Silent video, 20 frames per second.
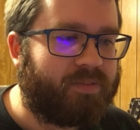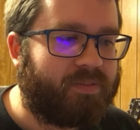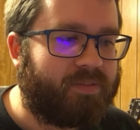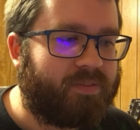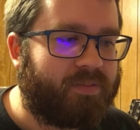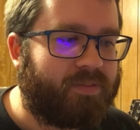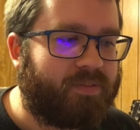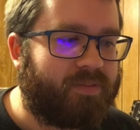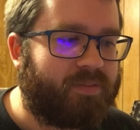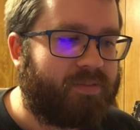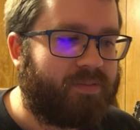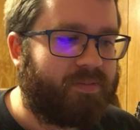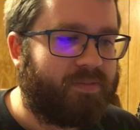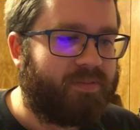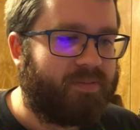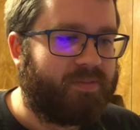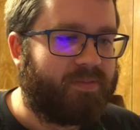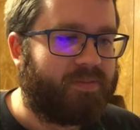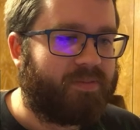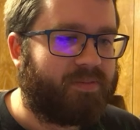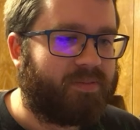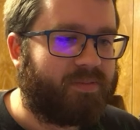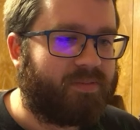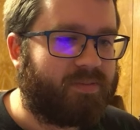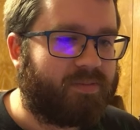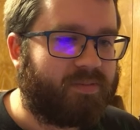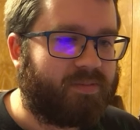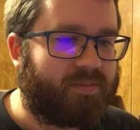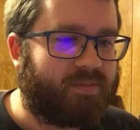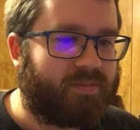
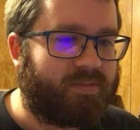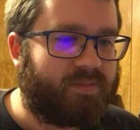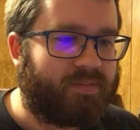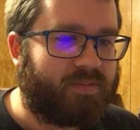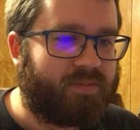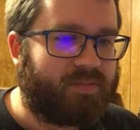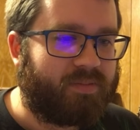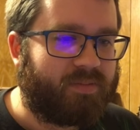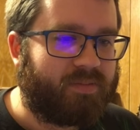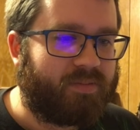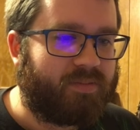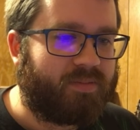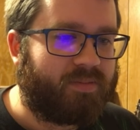Nothing is said.